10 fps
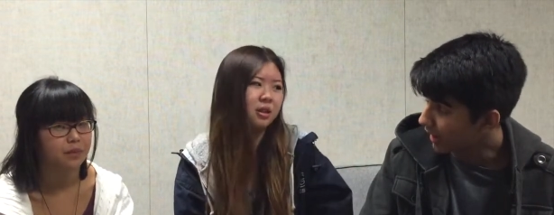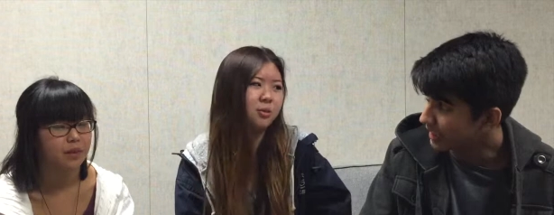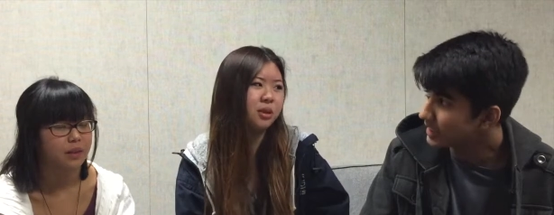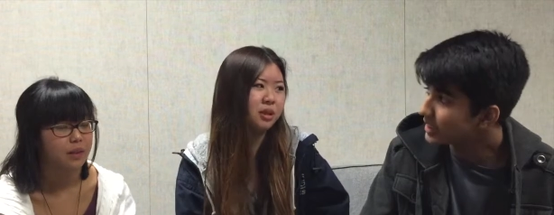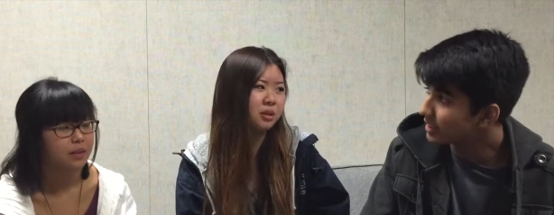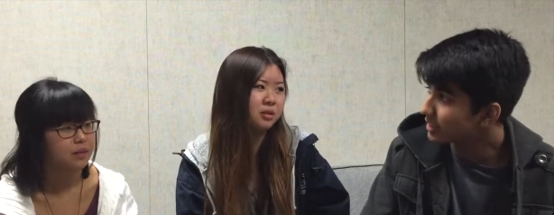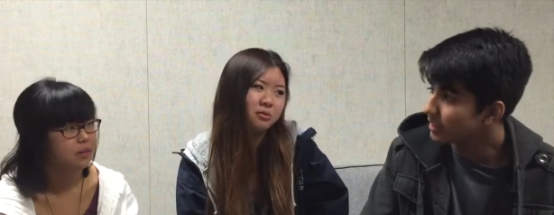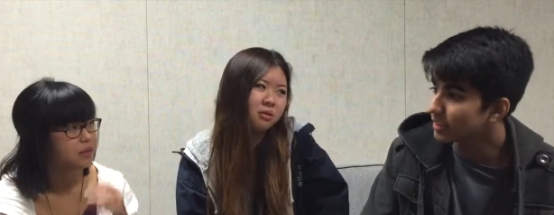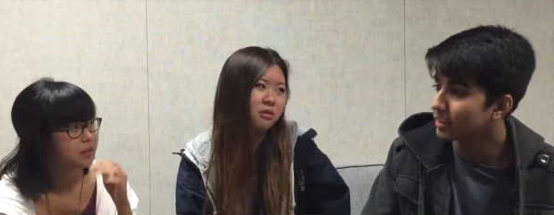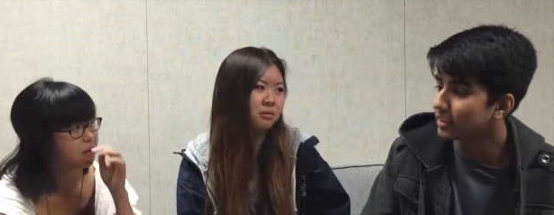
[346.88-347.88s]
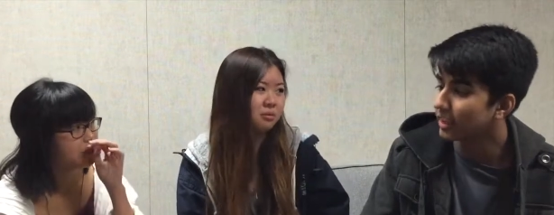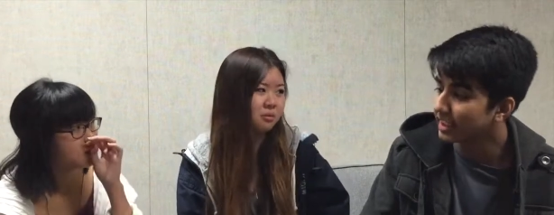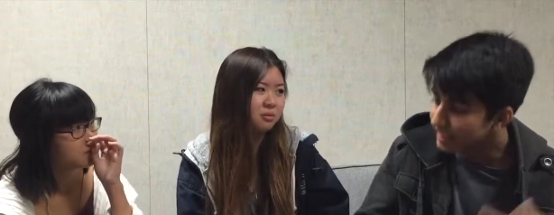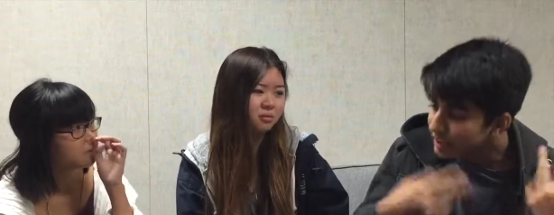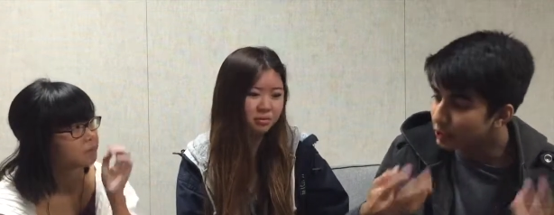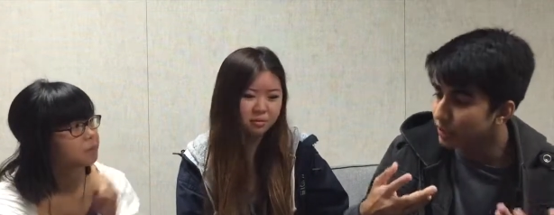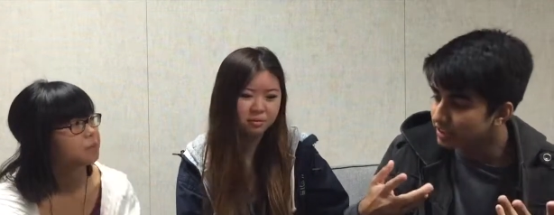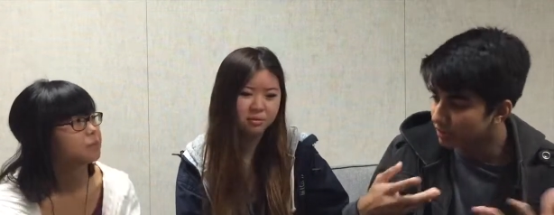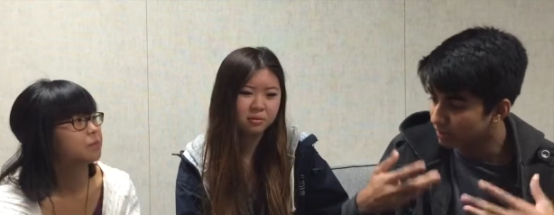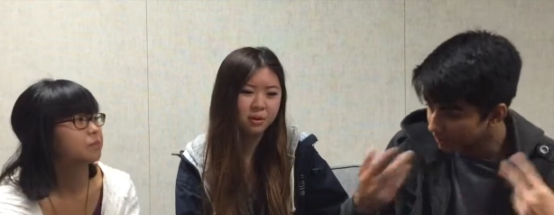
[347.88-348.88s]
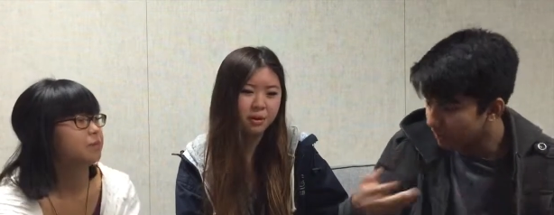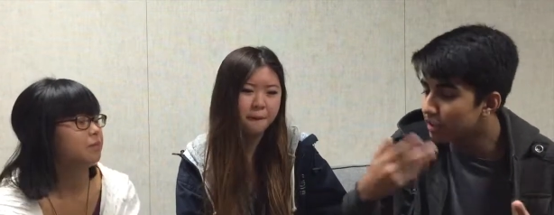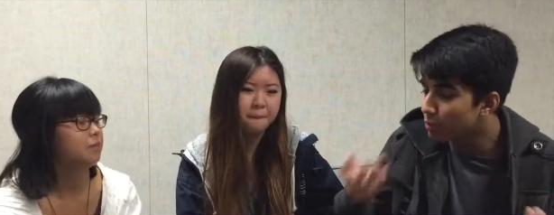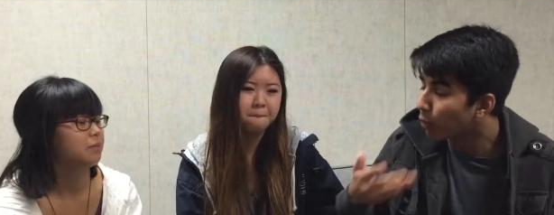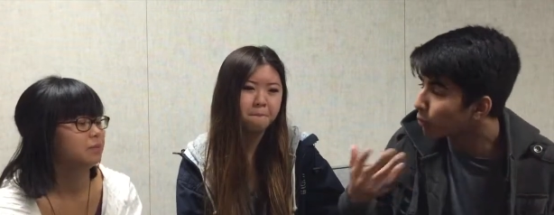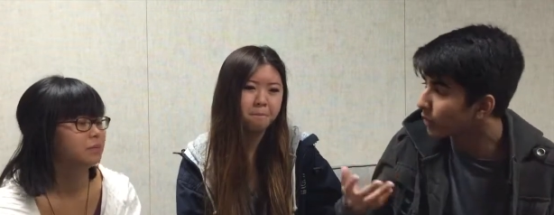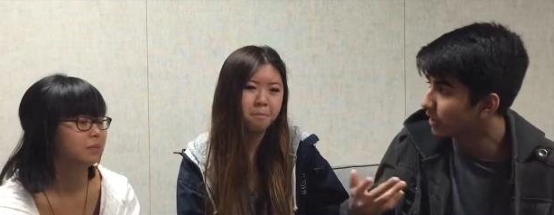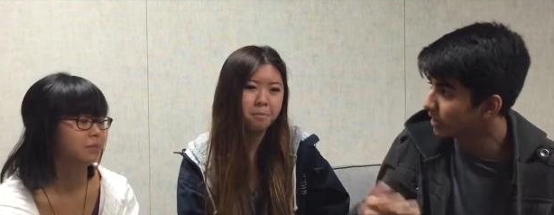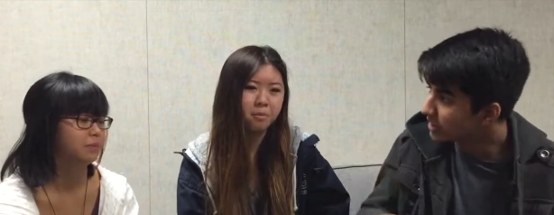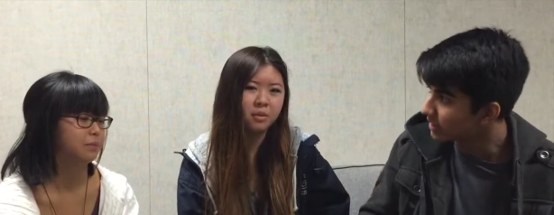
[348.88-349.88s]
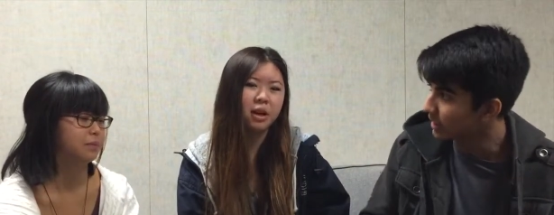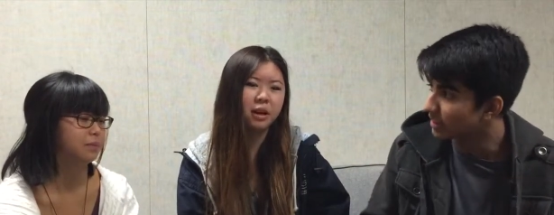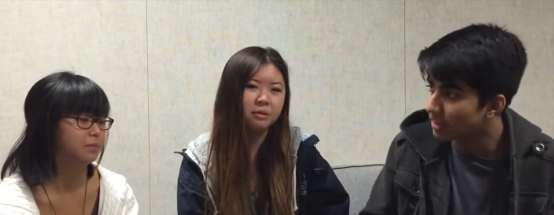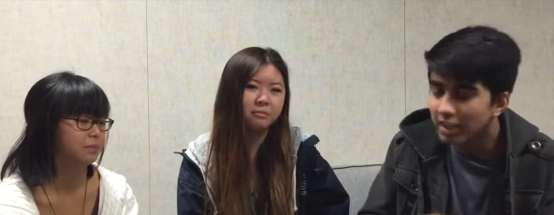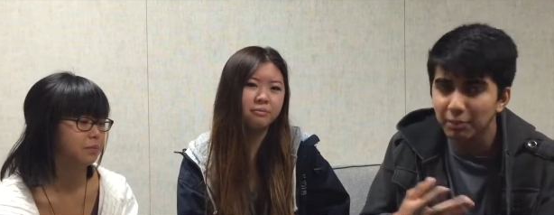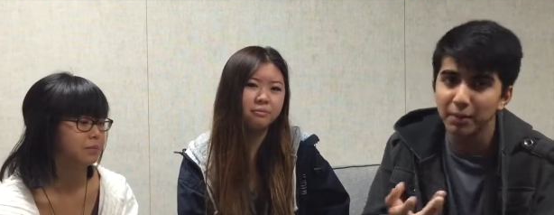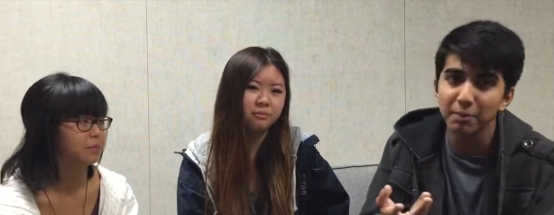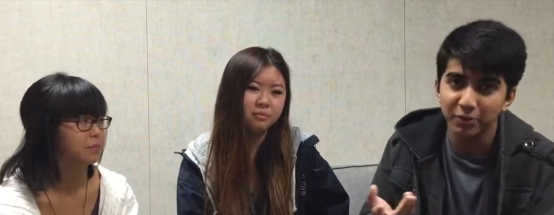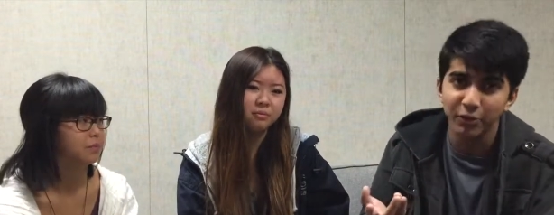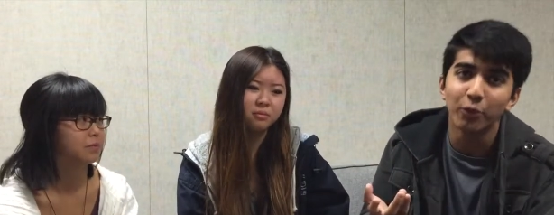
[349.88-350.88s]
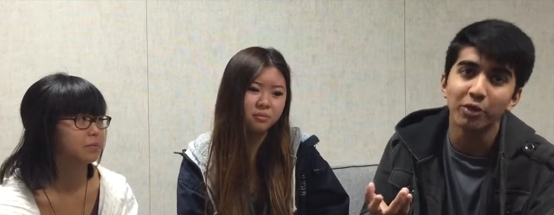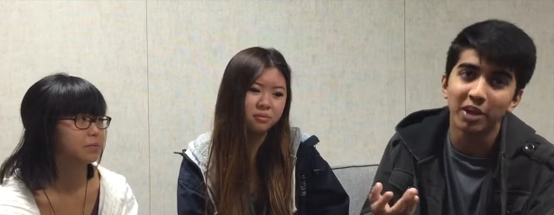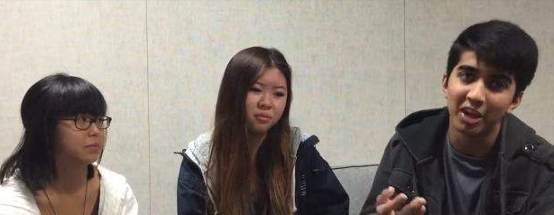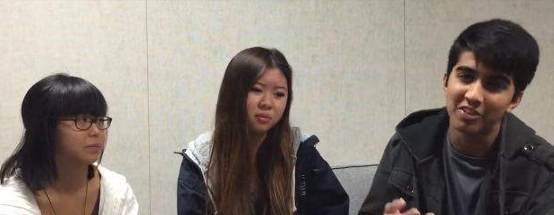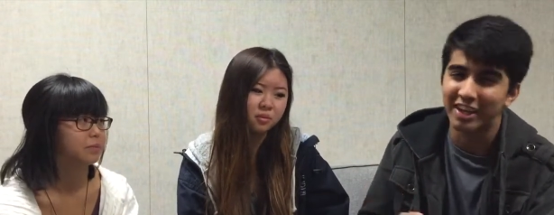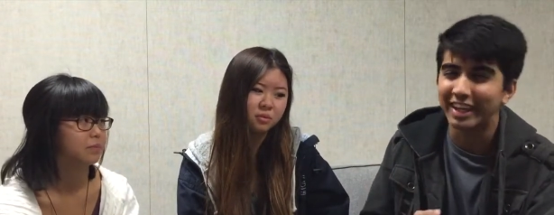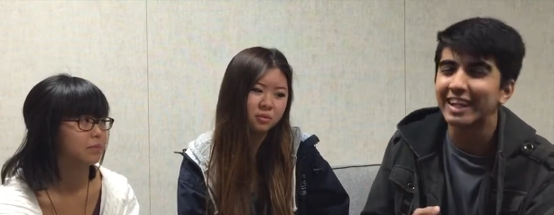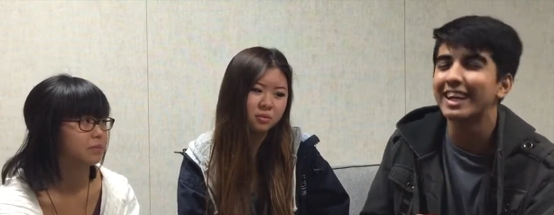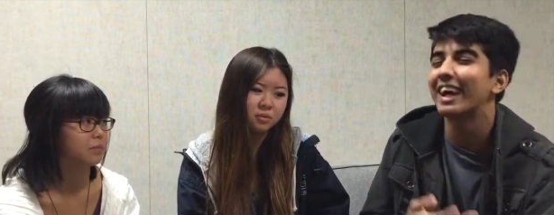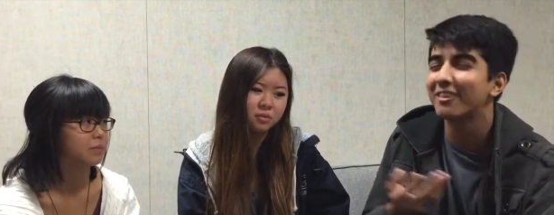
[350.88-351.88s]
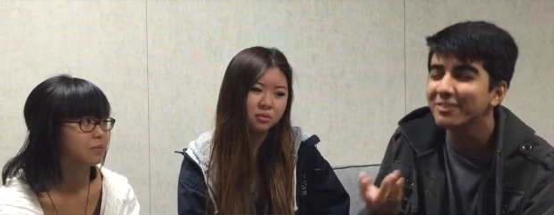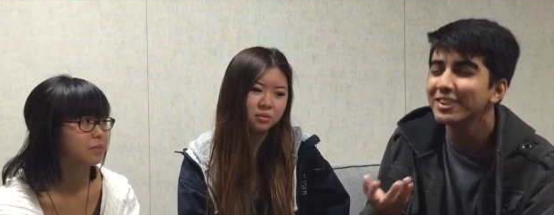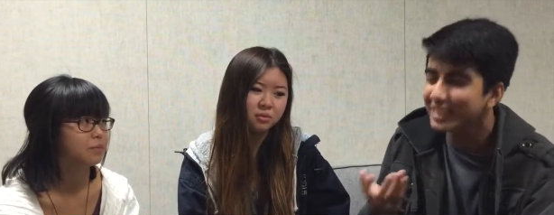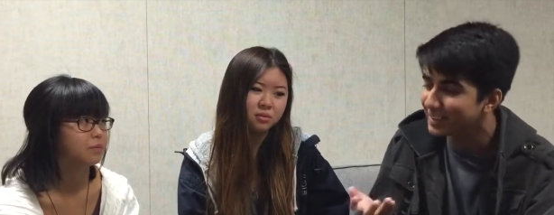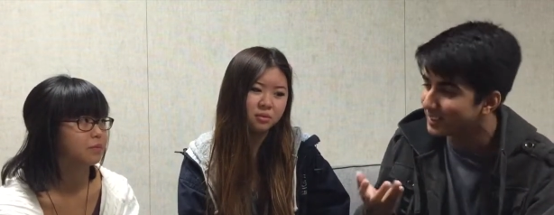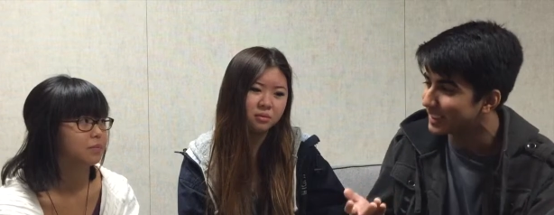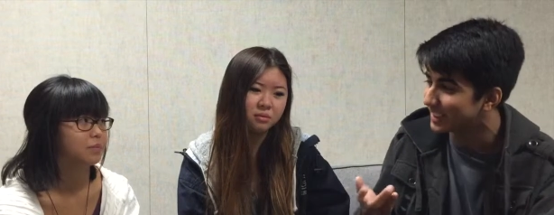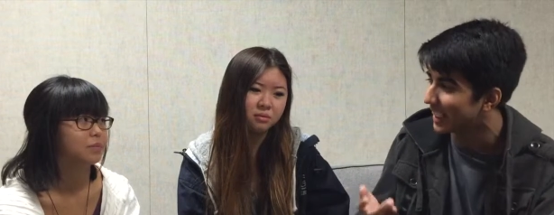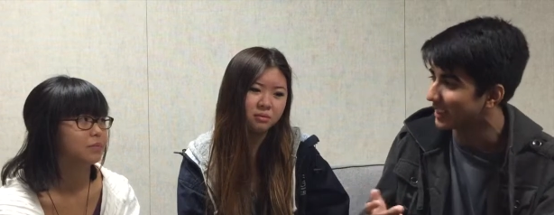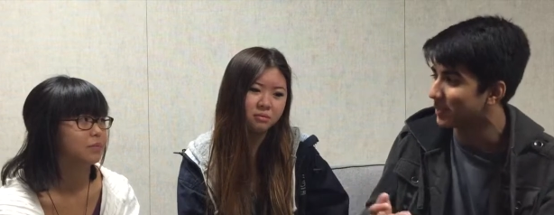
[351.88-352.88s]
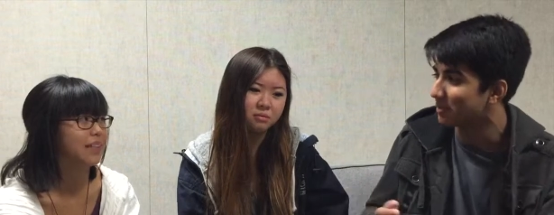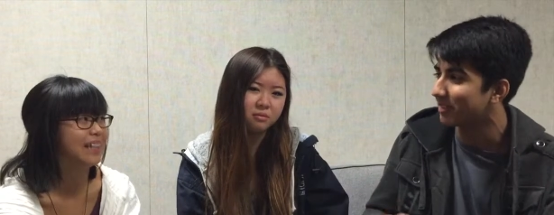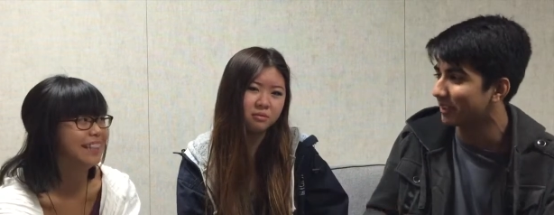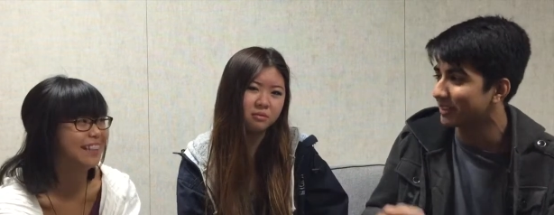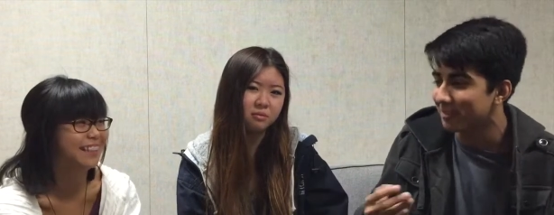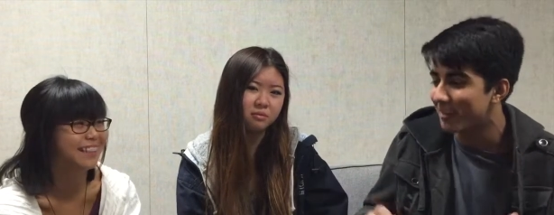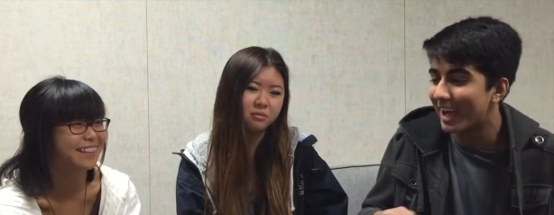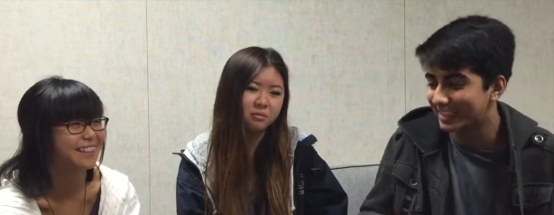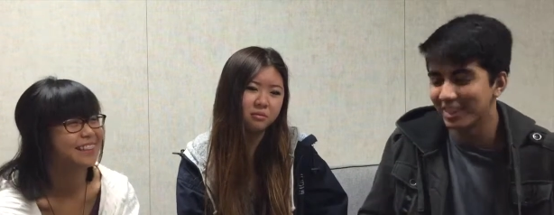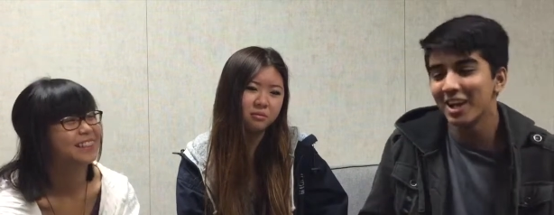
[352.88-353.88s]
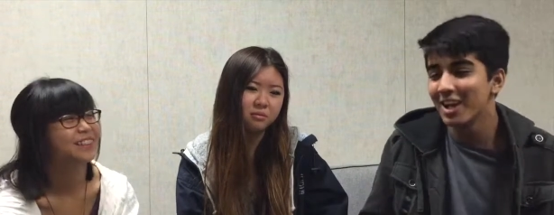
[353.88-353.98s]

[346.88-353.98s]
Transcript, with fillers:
Speaker 1: it I really. Think, you know,
Speaker 2: I think it creates a, it, it's more realistic. Yeah. It's not like people don't cuss. I like, I really do dislike when like we imagine